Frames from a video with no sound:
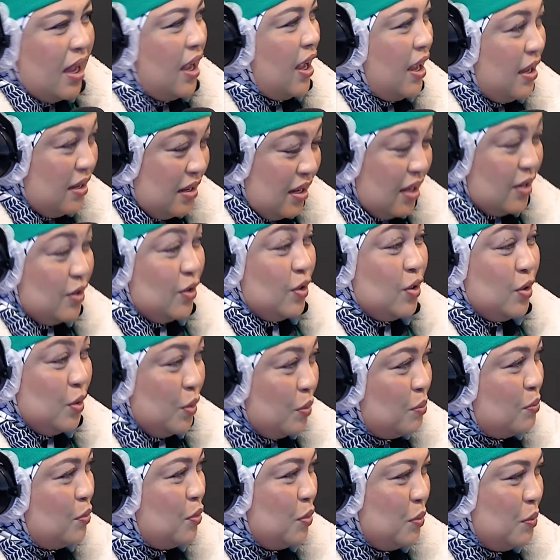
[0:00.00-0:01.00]
I
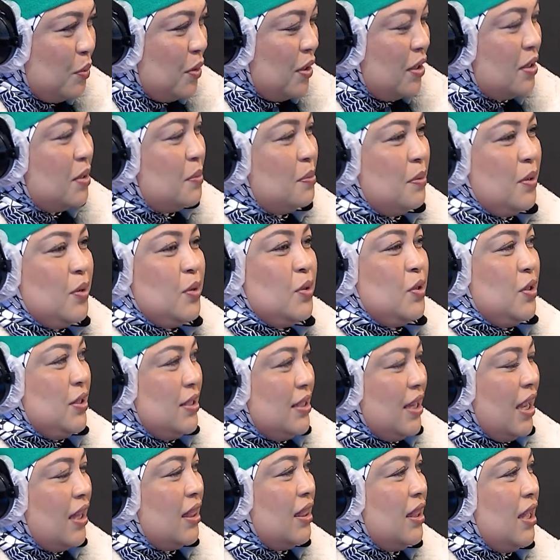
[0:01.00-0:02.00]
assume she was, because she
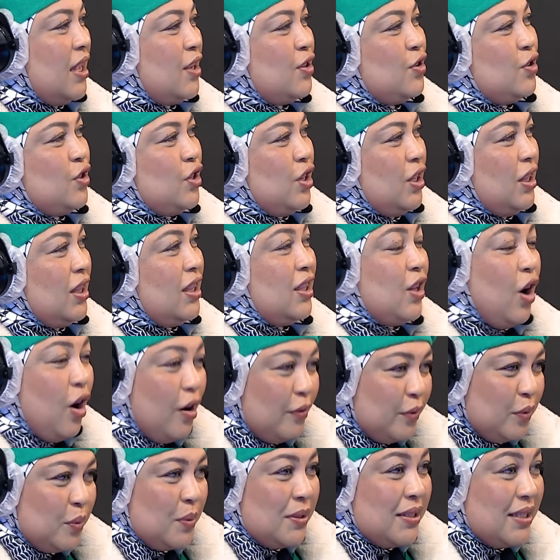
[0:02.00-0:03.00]
sat there and she
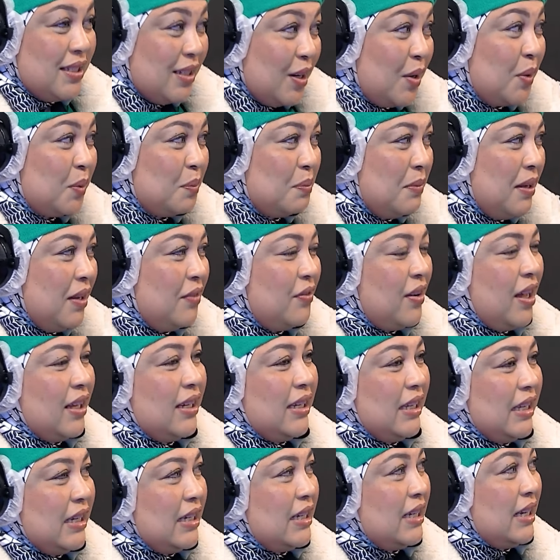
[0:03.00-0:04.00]
afterwards told me if I
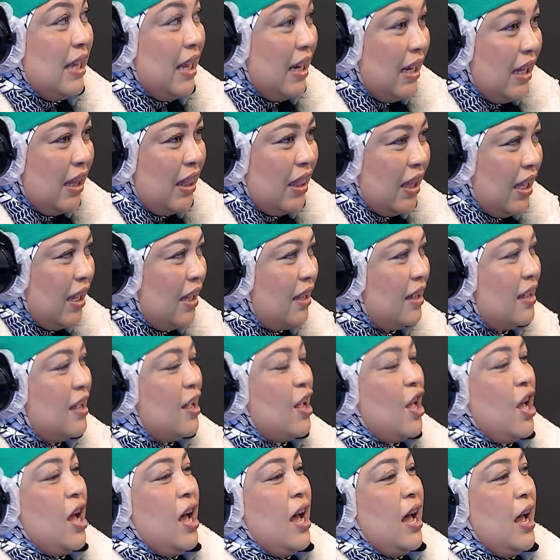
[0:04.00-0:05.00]
needed anything,
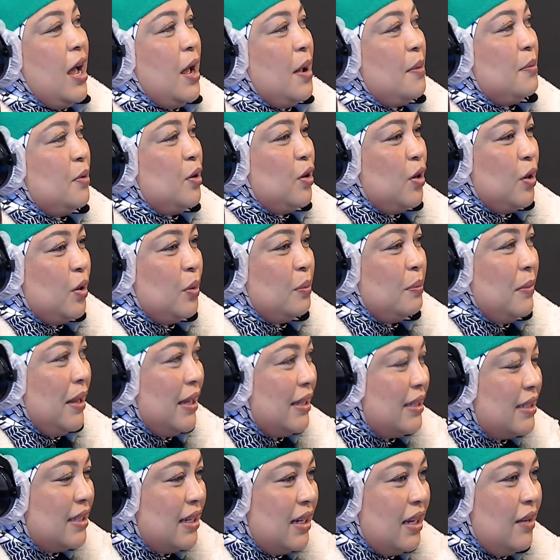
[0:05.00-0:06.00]
you know,
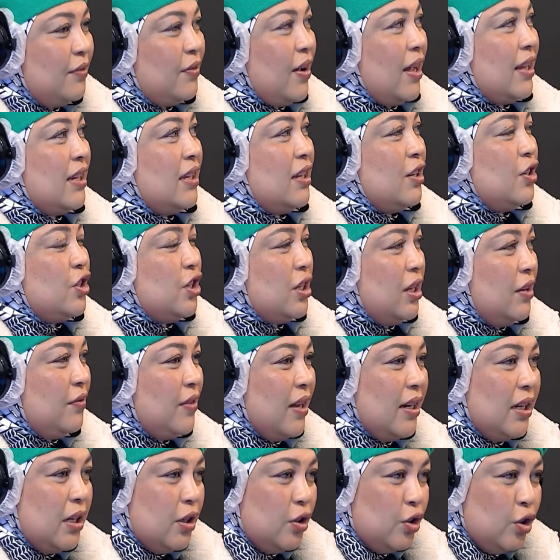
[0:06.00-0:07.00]
mentally, if I
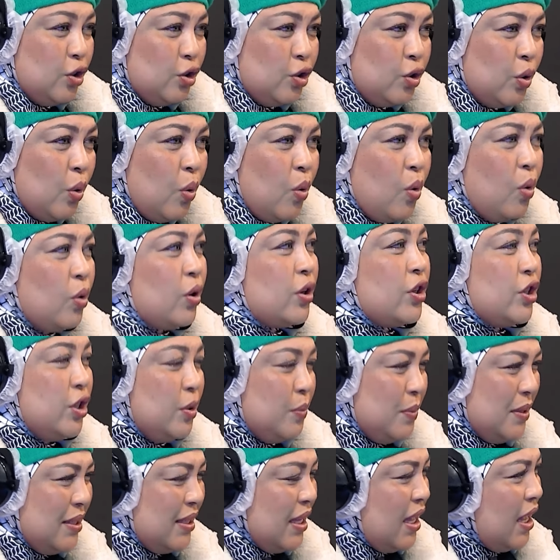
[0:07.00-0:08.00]
needed to talk, she
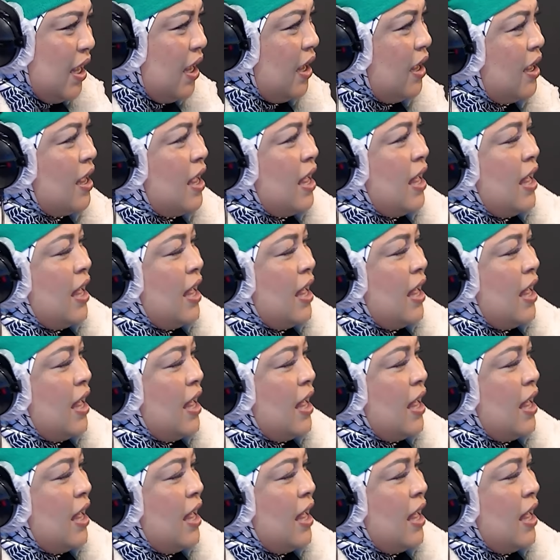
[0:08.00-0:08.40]
was there.